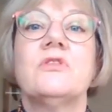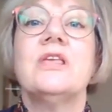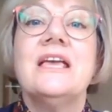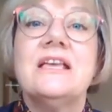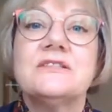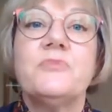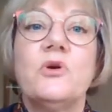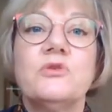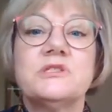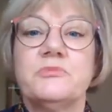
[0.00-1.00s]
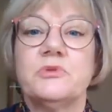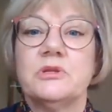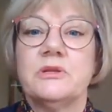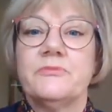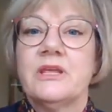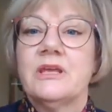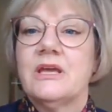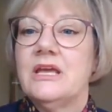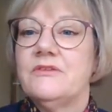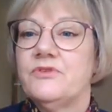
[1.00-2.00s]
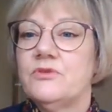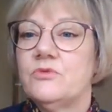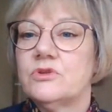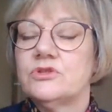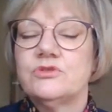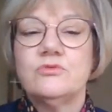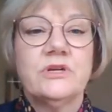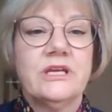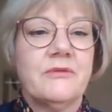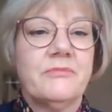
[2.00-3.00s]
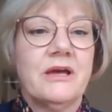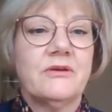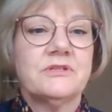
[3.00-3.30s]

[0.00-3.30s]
is possible if you are talking about